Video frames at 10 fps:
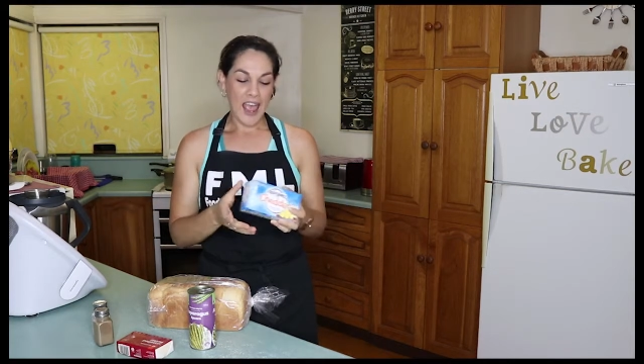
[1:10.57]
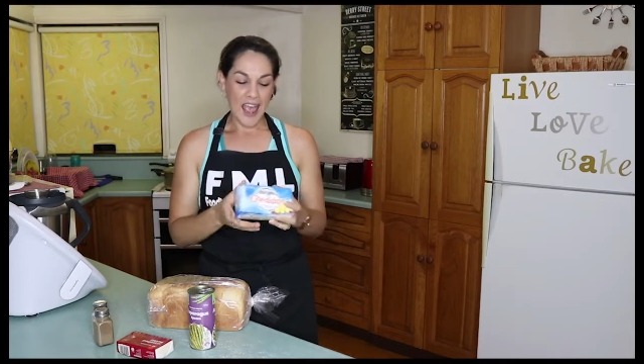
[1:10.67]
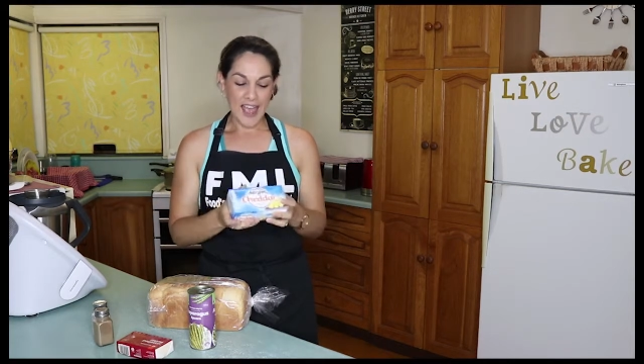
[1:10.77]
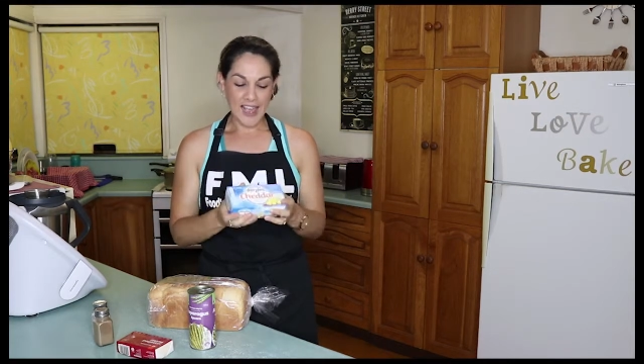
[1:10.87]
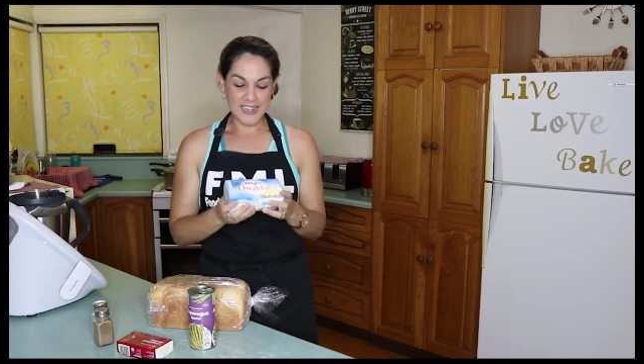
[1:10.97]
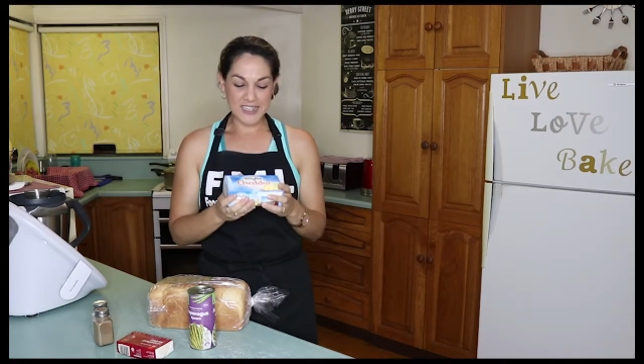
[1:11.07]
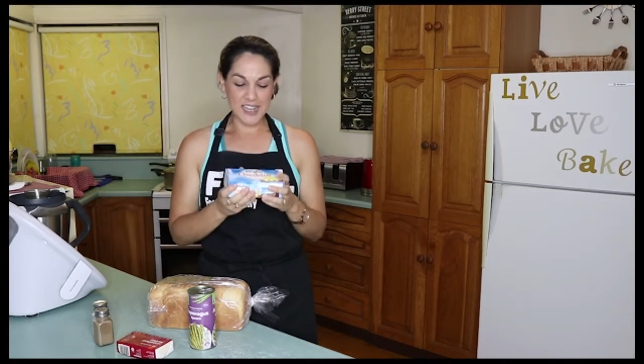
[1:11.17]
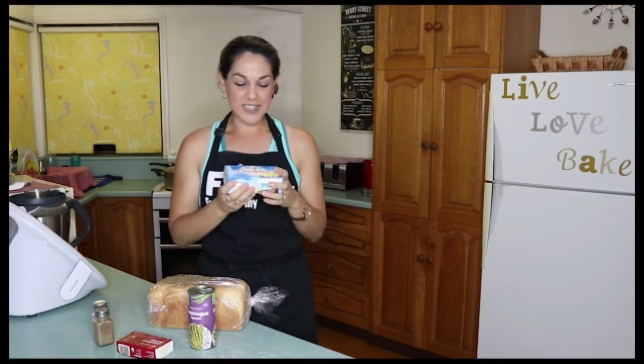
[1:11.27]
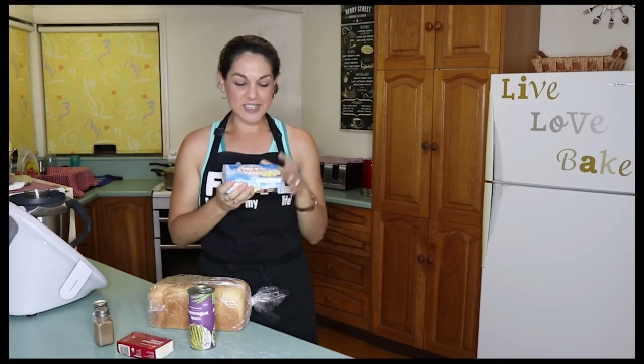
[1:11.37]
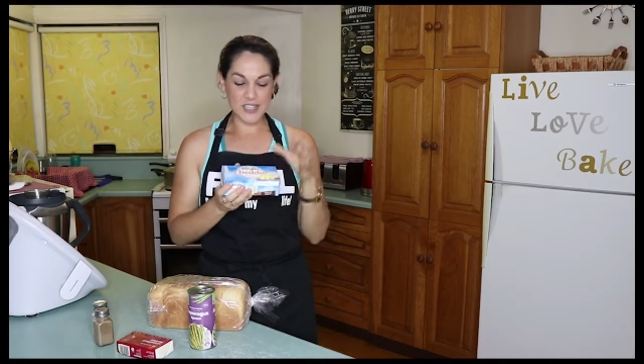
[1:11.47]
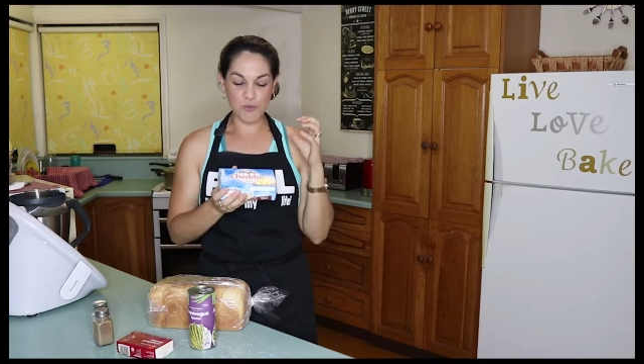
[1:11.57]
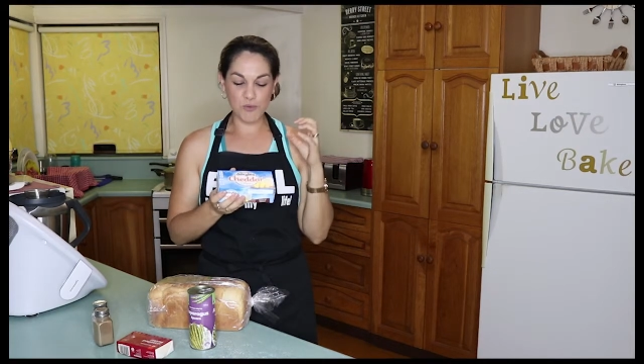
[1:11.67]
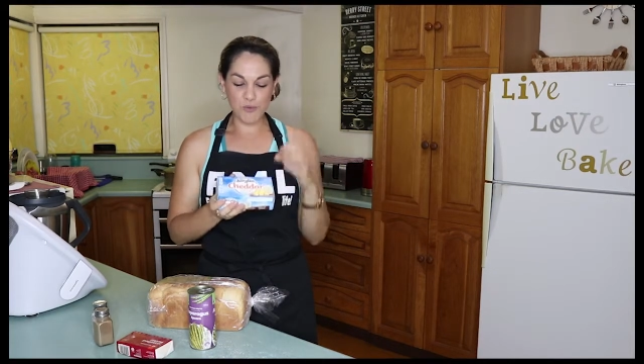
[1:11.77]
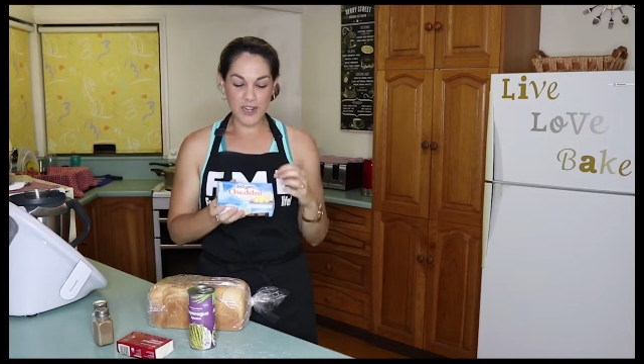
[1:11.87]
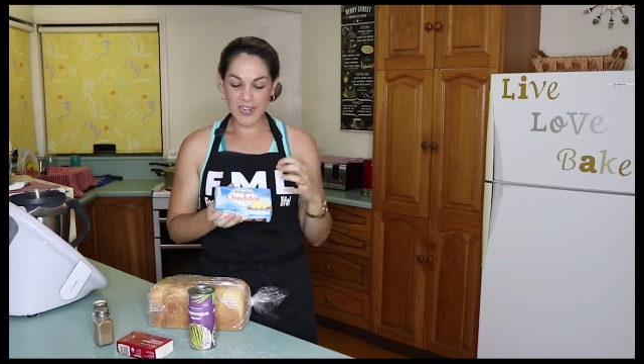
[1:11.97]
And it's the
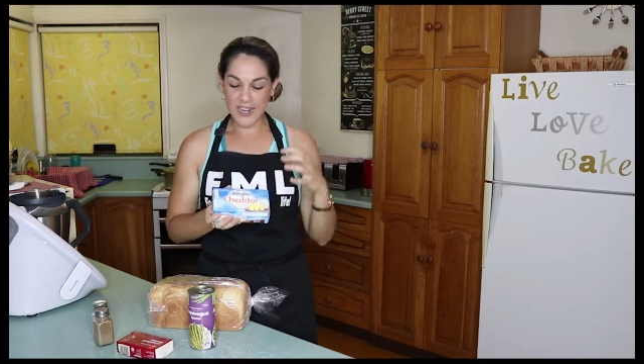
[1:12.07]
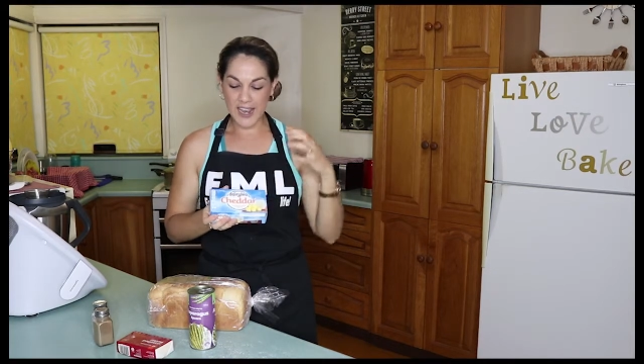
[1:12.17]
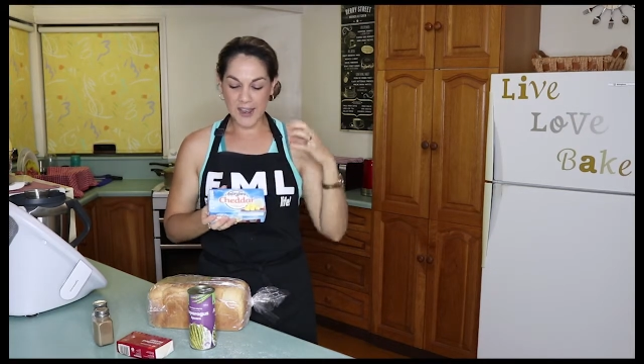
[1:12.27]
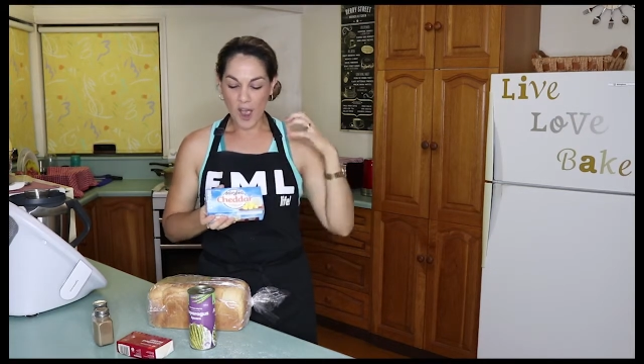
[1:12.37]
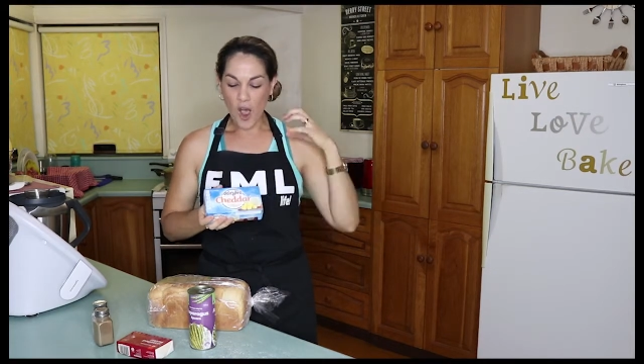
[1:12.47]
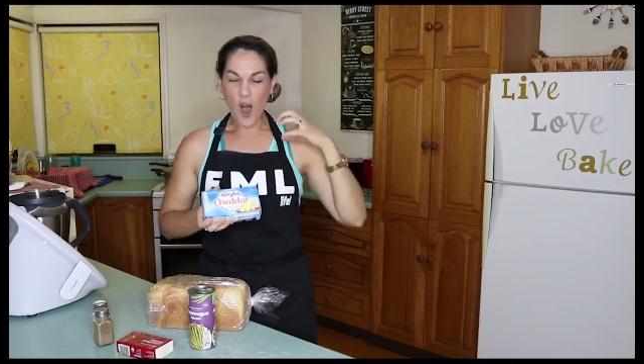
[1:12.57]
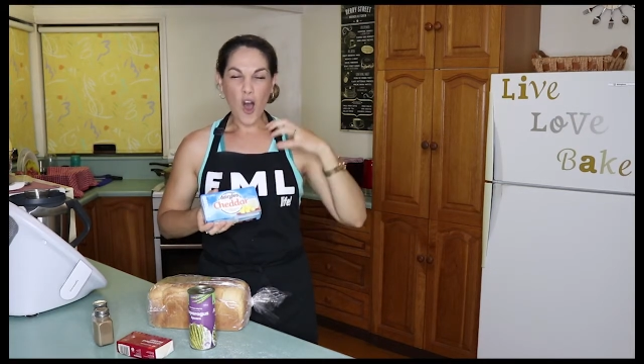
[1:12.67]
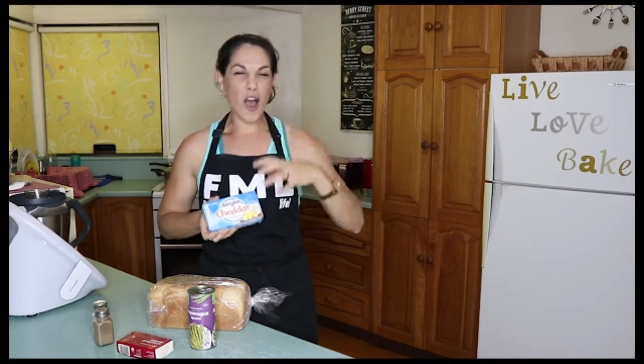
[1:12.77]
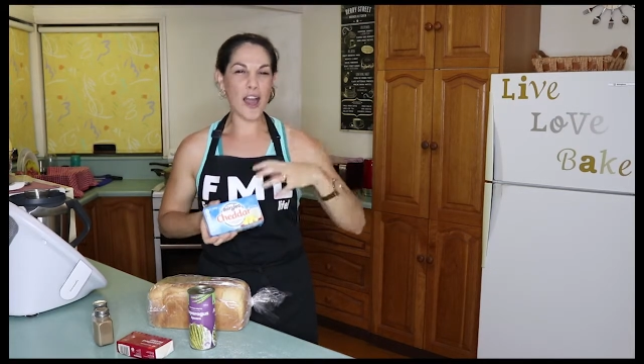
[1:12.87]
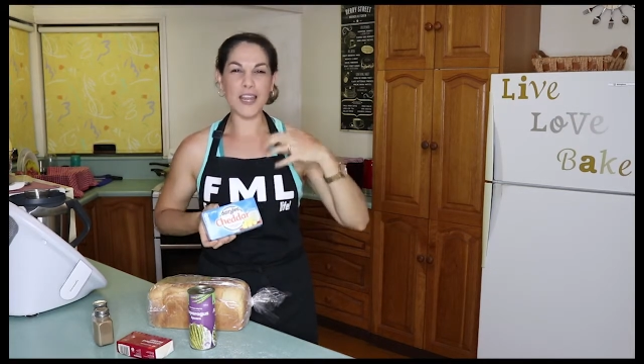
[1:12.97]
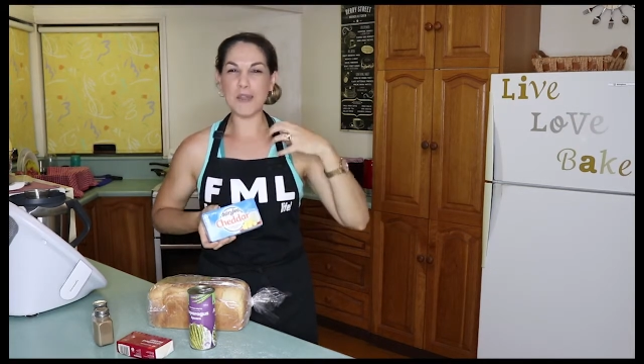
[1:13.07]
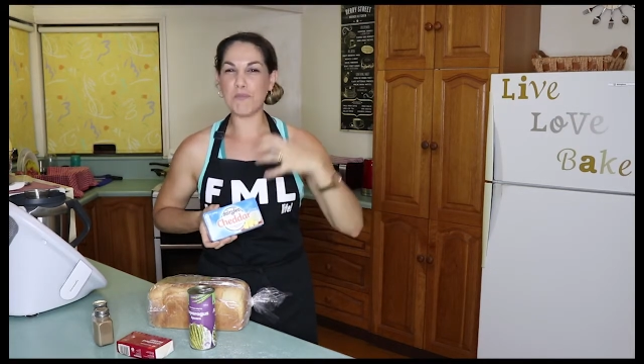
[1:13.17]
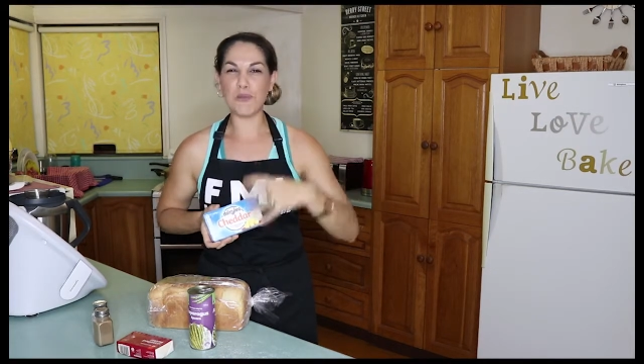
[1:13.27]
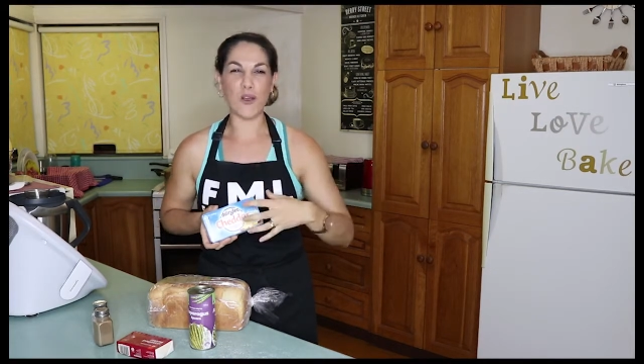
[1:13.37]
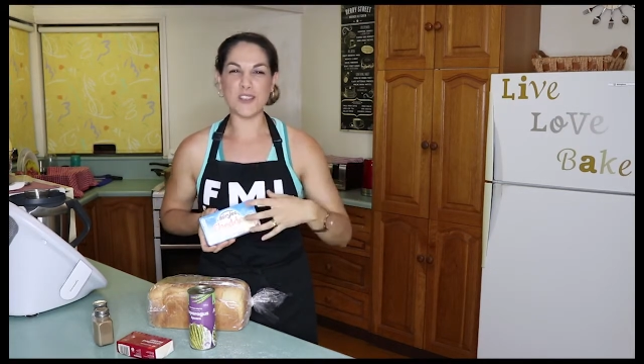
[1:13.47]
really highly
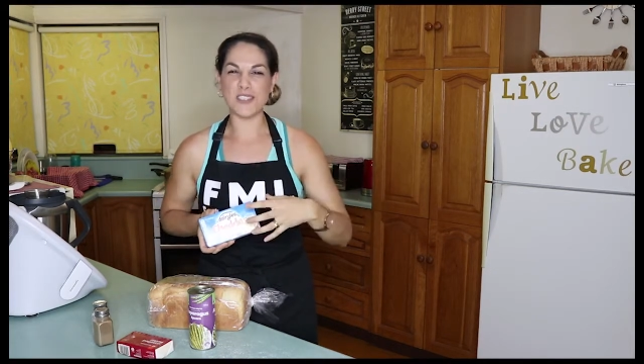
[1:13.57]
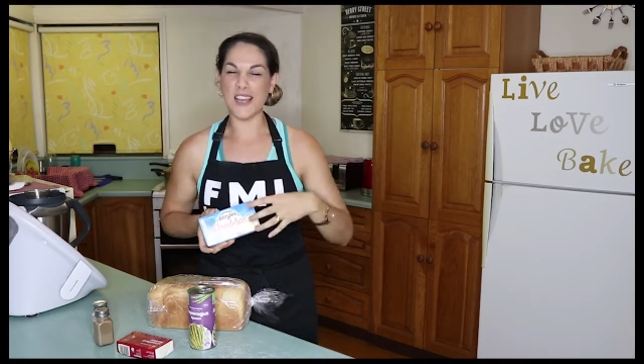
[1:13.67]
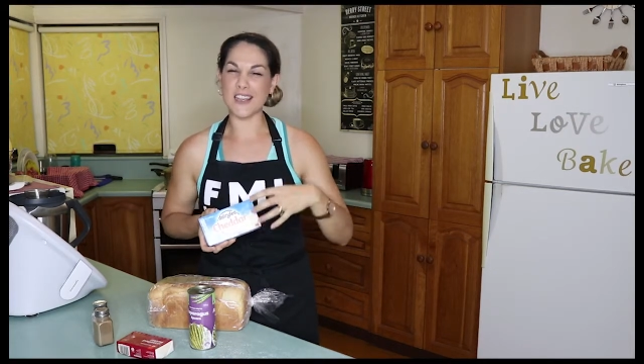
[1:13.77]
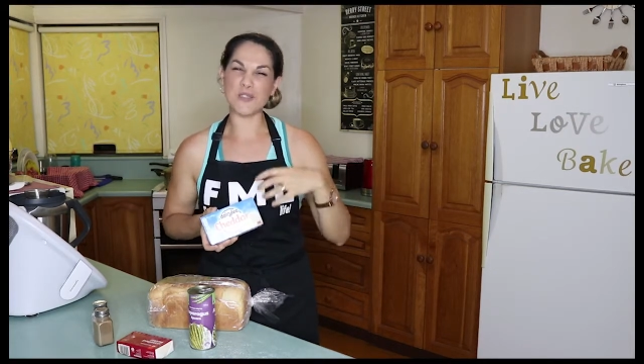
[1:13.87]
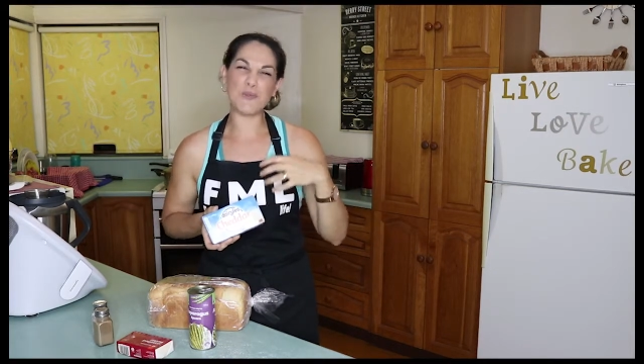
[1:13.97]
processed,